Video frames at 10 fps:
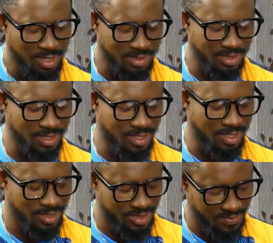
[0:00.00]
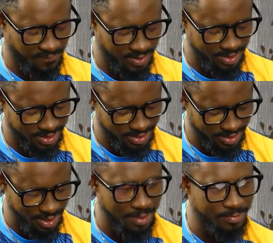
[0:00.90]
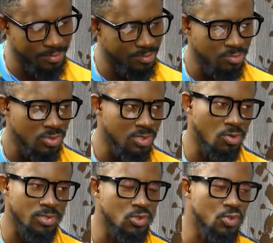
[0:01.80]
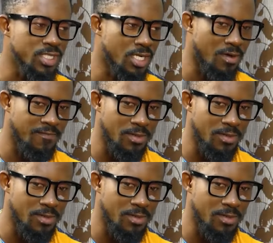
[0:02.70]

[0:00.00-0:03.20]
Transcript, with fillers: think a uh, different system, not good enough.